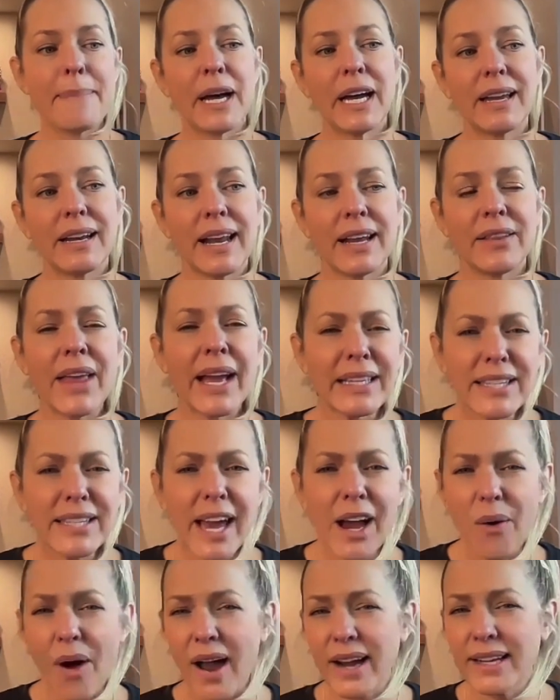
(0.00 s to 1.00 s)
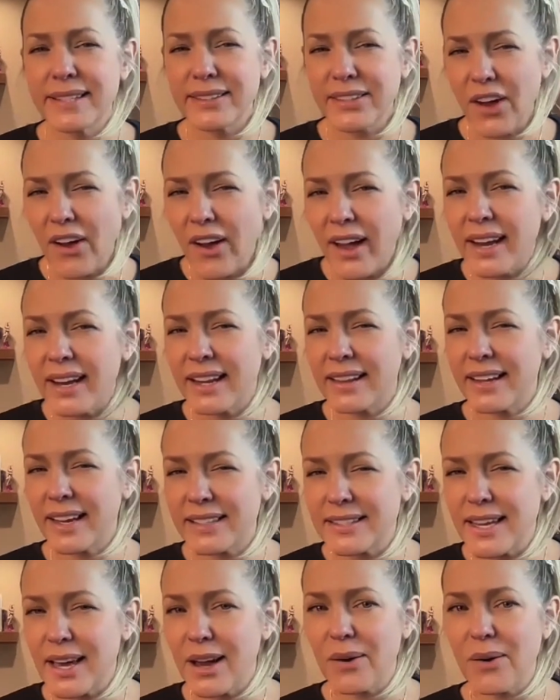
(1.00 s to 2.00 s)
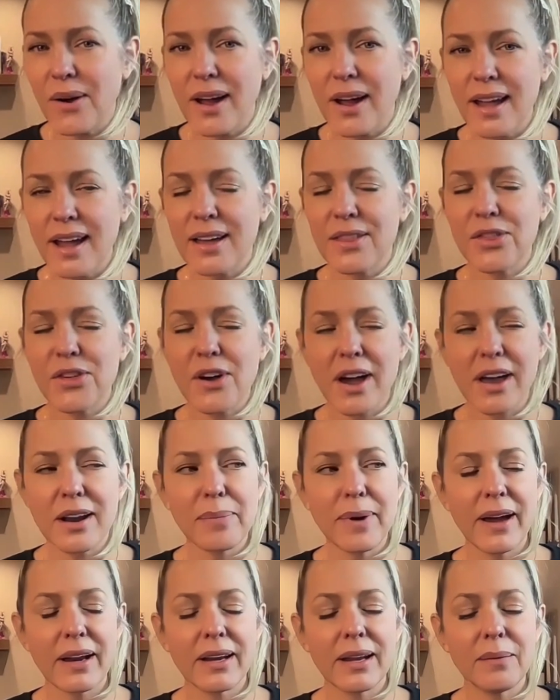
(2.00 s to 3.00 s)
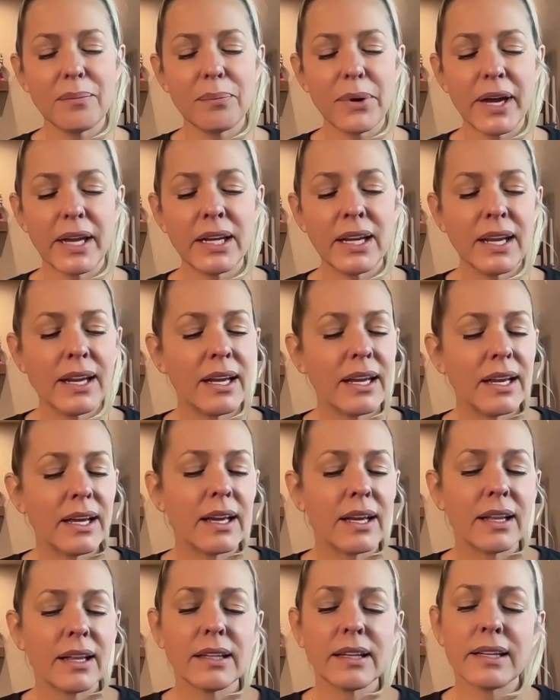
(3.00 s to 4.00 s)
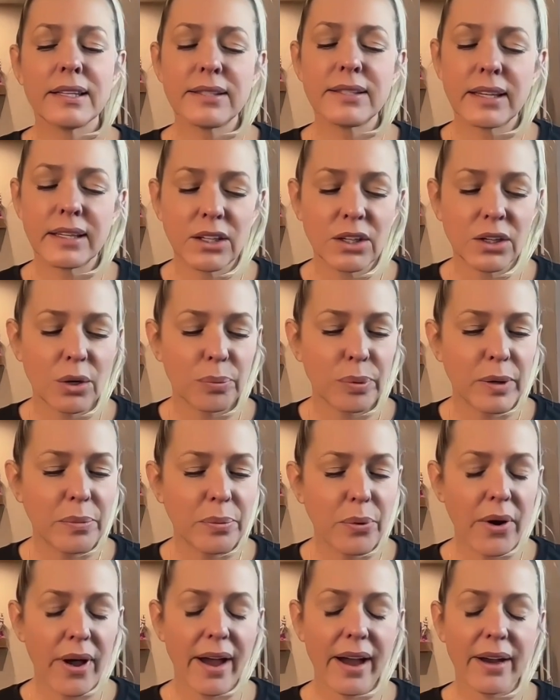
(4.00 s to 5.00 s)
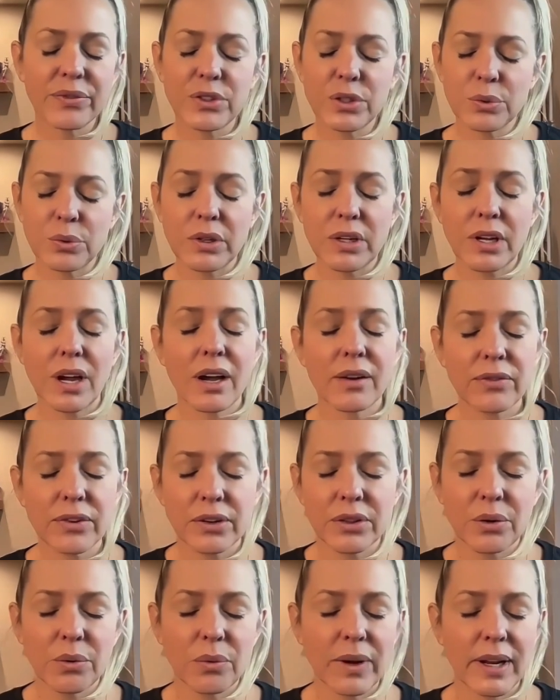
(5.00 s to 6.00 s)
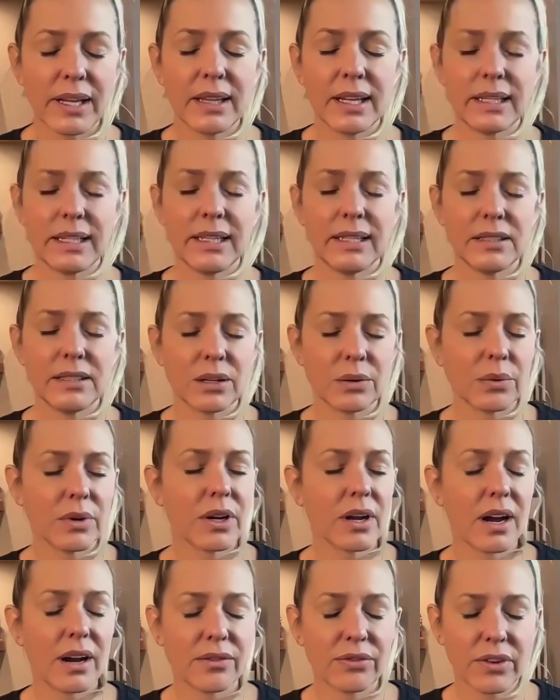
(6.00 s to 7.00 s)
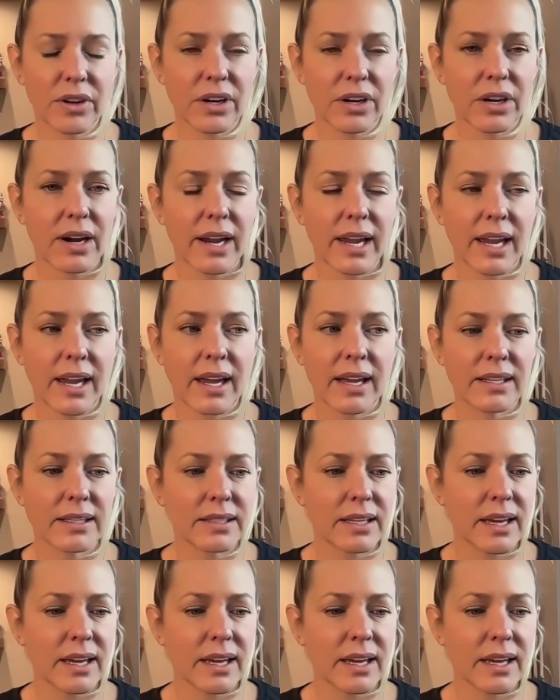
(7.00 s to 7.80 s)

And that's how I saw it, and that's how I thought about it. But listen, people have to recover the way they need to recover, and I